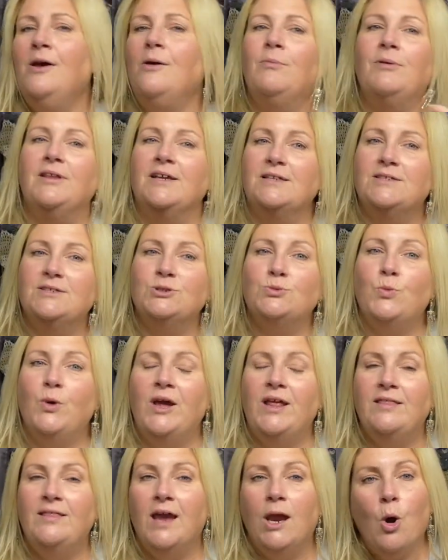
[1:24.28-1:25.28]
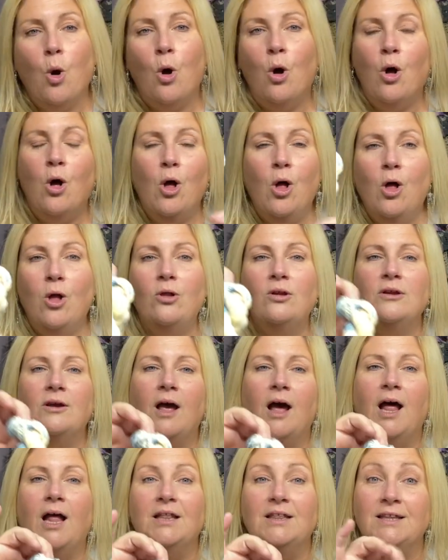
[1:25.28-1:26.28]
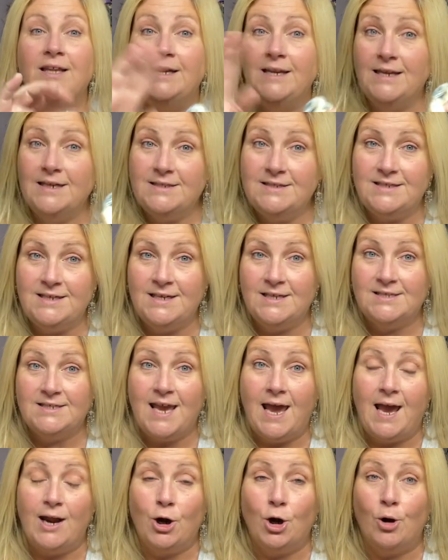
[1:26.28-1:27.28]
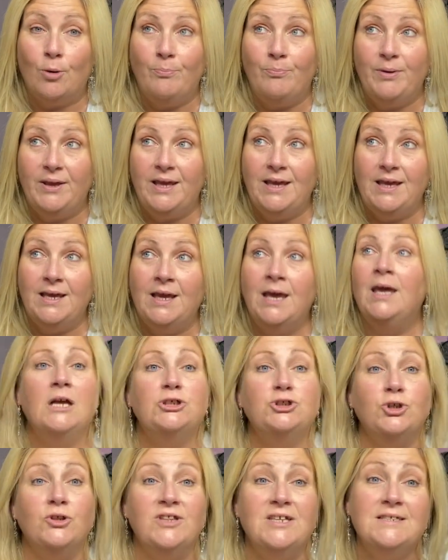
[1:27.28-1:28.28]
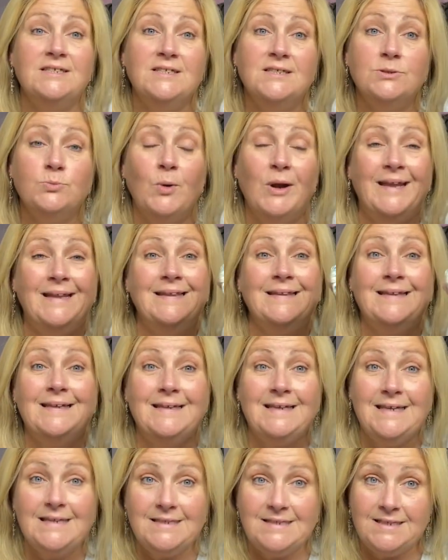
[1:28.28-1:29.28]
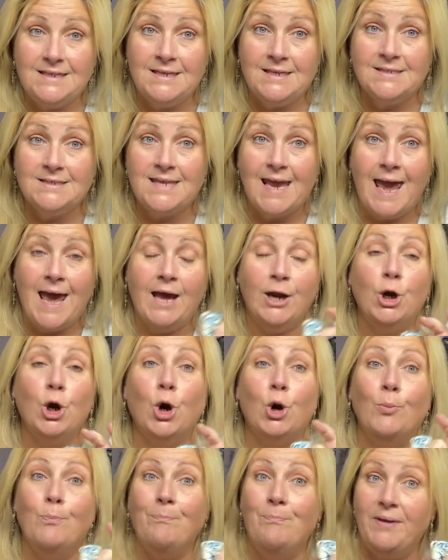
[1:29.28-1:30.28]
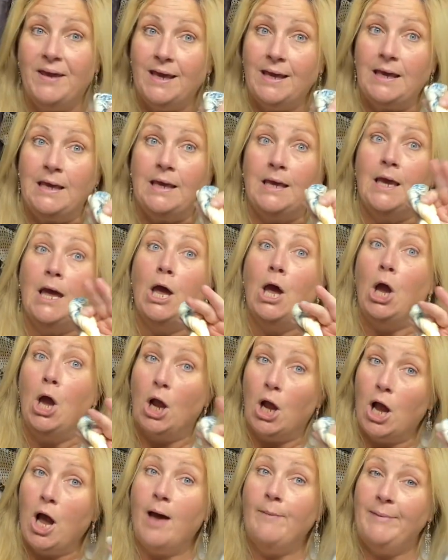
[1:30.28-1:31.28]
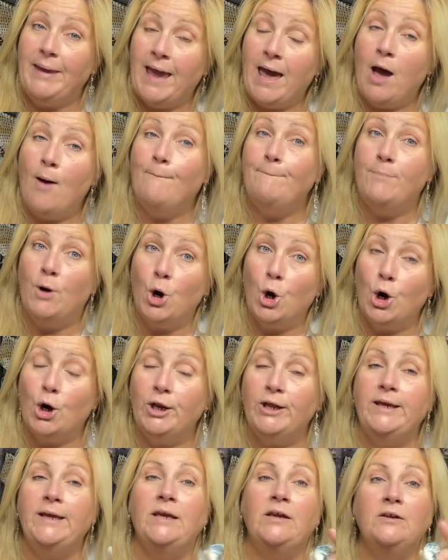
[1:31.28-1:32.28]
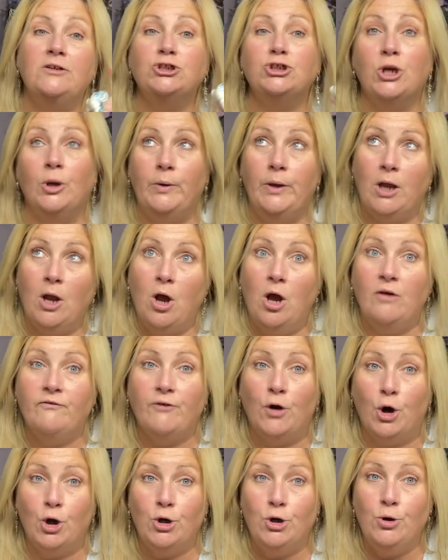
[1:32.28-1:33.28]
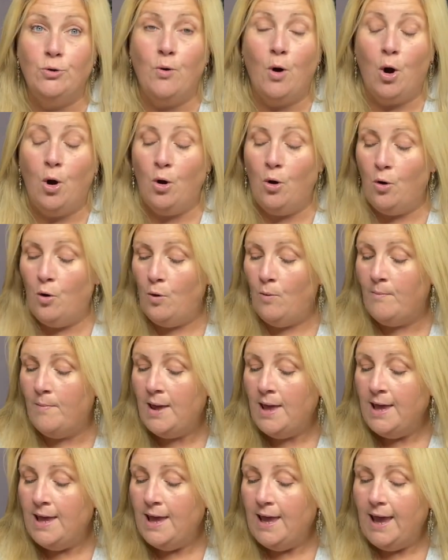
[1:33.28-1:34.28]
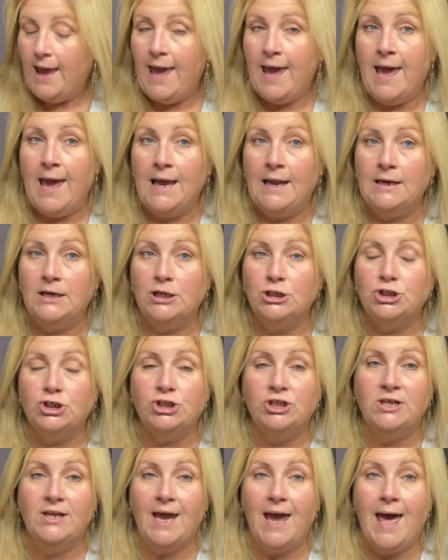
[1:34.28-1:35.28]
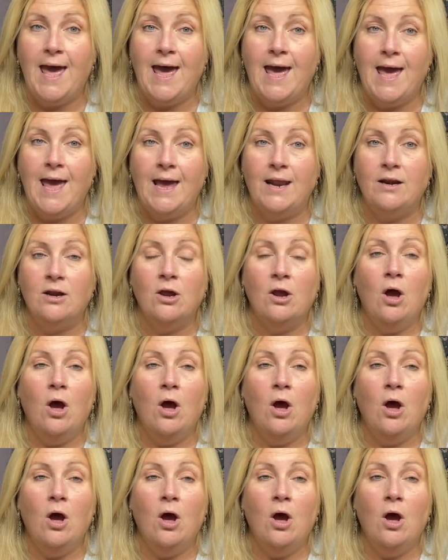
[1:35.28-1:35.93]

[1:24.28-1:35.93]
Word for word: but this is when they all, uh, Lydia Deetz had her big, so this is when Lydia Deetz had her big coming out party, showing off her new home, and she had,